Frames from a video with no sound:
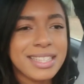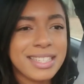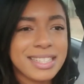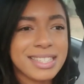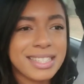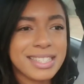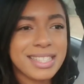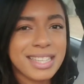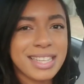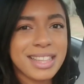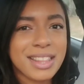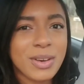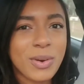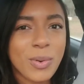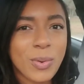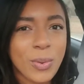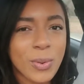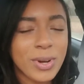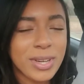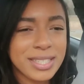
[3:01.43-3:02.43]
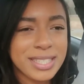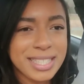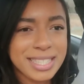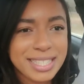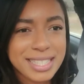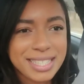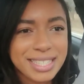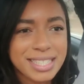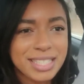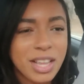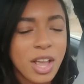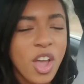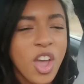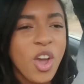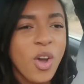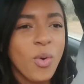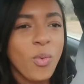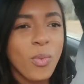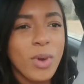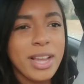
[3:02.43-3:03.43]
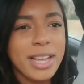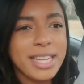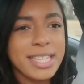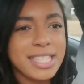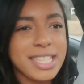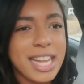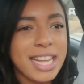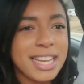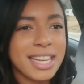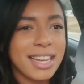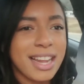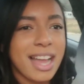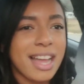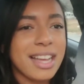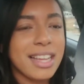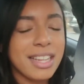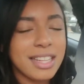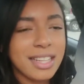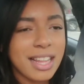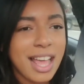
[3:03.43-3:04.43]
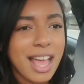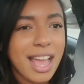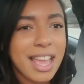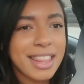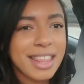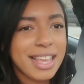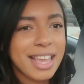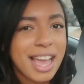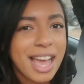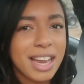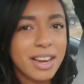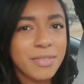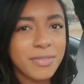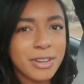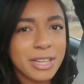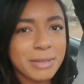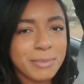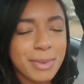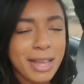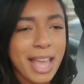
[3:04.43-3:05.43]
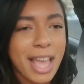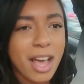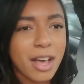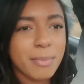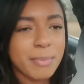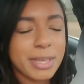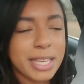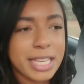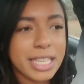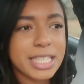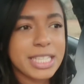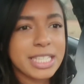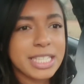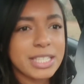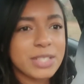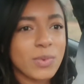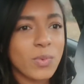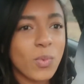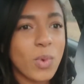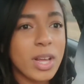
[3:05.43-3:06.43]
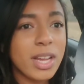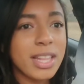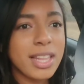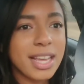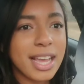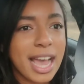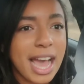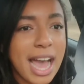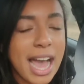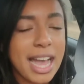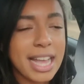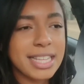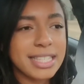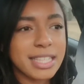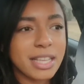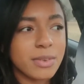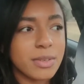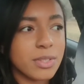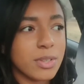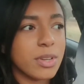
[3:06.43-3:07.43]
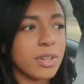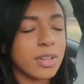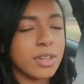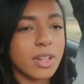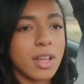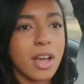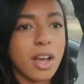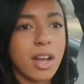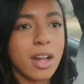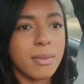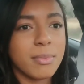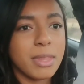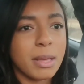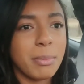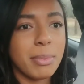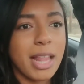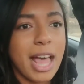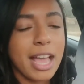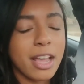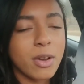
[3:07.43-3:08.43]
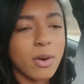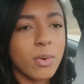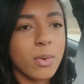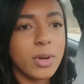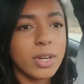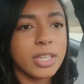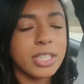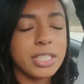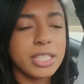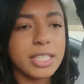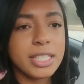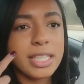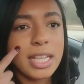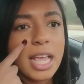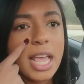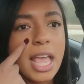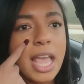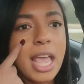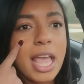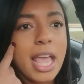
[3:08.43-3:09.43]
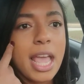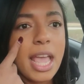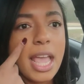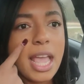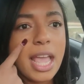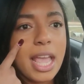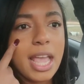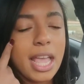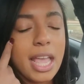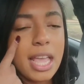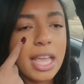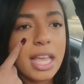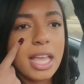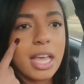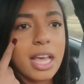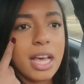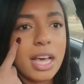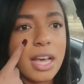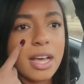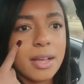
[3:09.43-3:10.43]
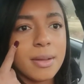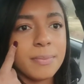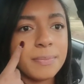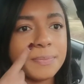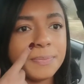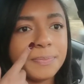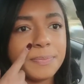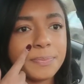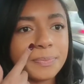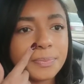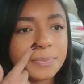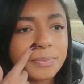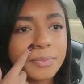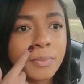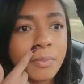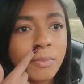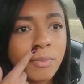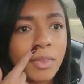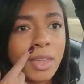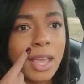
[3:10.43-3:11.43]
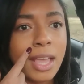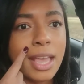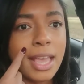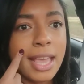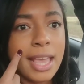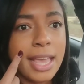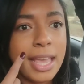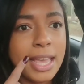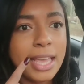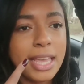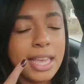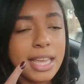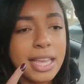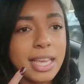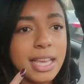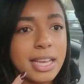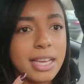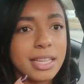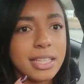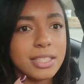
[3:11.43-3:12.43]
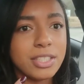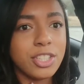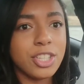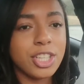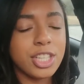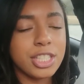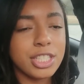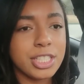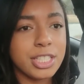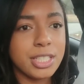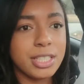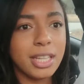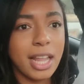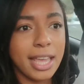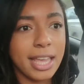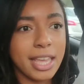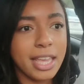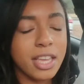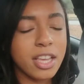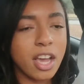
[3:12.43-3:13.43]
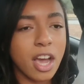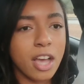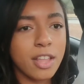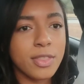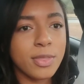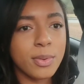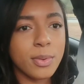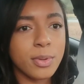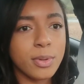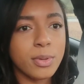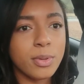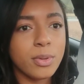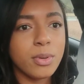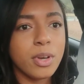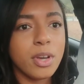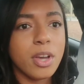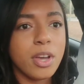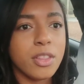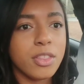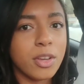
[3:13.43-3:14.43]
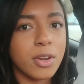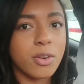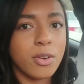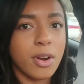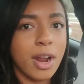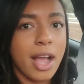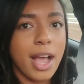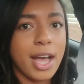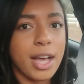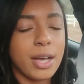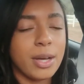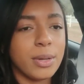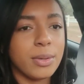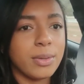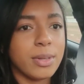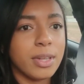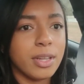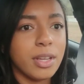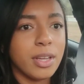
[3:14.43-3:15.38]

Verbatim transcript: to see the horses, which not gonna lie, they kind of freaked me out because one of the guys that was on um, the black horse and um, he took a like he cut through the crowd